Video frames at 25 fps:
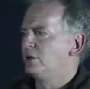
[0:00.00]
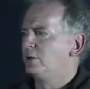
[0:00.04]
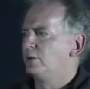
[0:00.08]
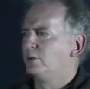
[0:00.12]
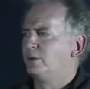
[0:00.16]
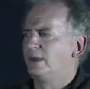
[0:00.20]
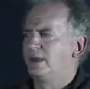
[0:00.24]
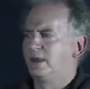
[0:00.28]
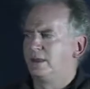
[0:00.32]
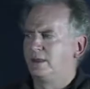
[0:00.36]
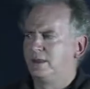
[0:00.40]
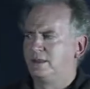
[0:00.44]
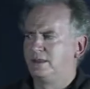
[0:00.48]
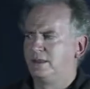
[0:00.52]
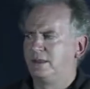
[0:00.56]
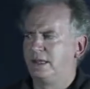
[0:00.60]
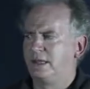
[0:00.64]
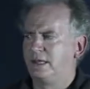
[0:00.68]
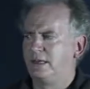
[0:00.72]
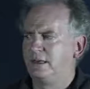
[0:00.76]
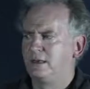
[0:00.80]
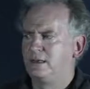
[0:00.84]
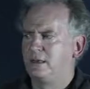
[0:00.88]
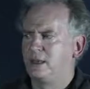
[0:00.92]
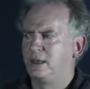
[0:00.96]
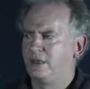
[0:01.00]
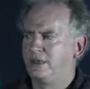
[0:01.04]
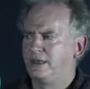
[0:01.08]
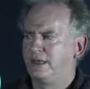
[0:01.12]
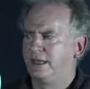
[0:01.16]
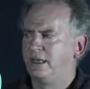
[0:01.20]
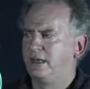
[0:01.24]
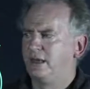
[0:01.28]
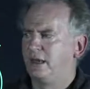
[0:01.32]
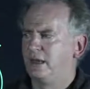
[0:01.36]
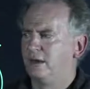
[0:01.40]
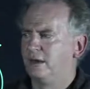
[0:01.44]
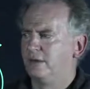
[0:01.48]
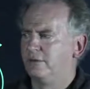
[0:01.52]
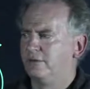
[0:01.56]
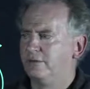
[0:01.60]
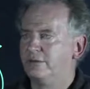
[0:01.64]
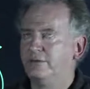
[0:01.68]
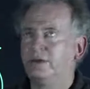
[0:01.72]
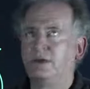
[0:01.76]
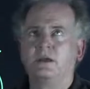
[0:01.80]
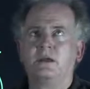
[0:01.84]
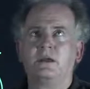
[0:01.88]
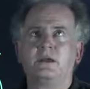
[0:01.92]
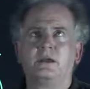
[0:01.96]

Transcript: we can then think of